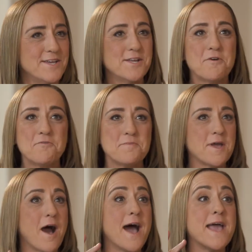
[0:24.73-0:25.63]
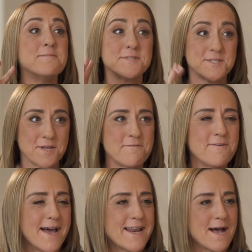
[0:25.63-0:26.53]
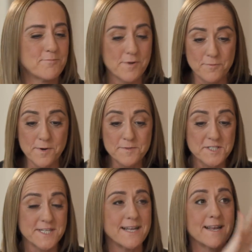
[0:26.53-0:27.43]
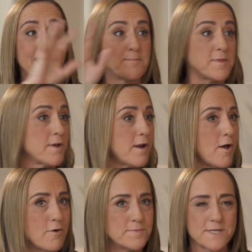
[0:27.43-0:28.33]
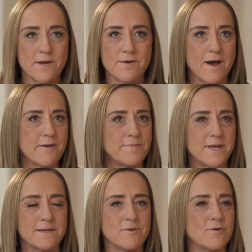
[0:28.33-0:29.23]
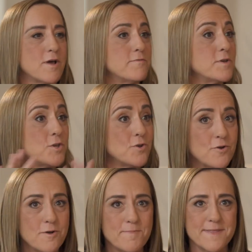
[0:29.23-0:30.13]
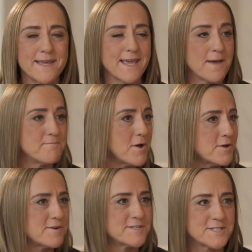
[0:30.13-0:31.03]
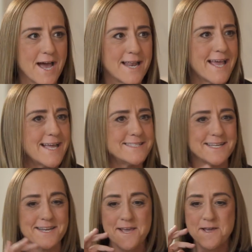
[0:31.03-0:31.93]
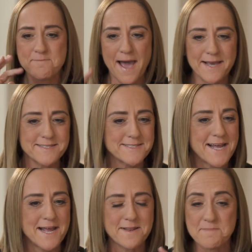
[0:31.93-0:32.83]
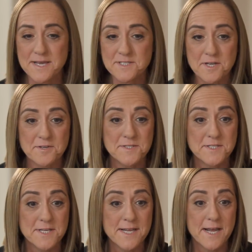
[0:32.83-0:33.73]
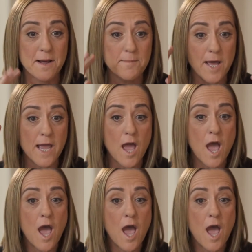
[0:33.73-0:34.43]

You know, Ruby, I am so fired up. We've just done a lap of the globe. So I've been all over Europe and then Cambodia and Thailand and Pakistan and Mexico City. And I'm like,